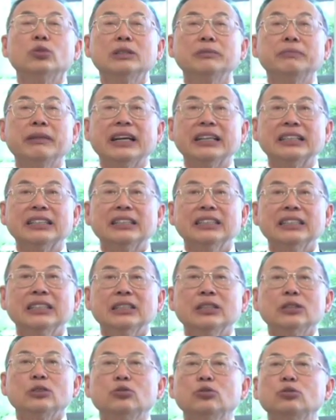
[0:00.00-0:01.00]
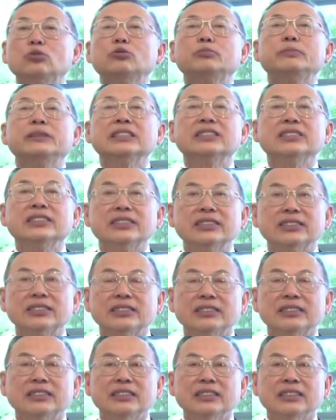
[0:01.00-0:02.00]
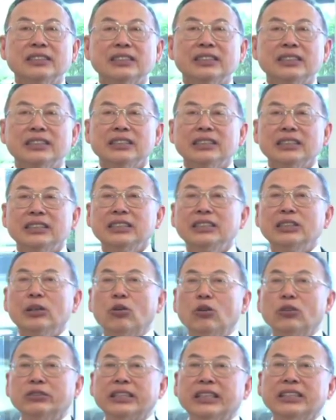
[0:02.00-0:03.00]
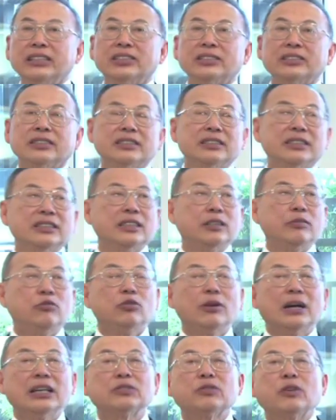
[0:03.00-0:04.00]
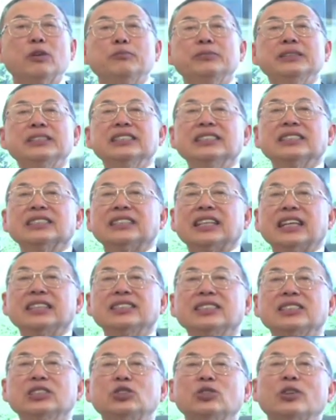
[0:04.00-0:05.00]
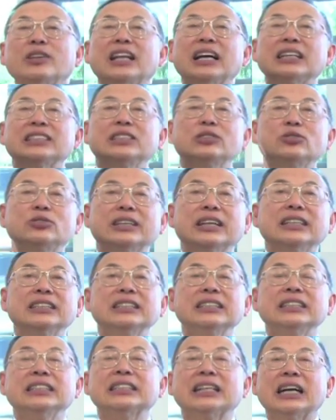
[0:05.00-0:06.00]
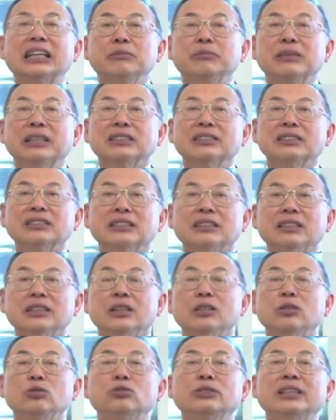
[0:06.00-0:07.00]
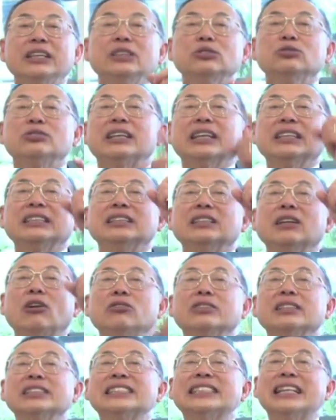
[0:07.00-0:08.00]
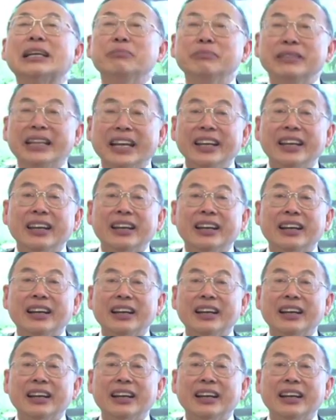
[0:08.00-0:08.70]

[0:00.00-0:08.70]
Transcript: World Bank, to do business. In the old days, if you ask for a business license, you are lucky to get it in 9 months. Today, you get it on the same day.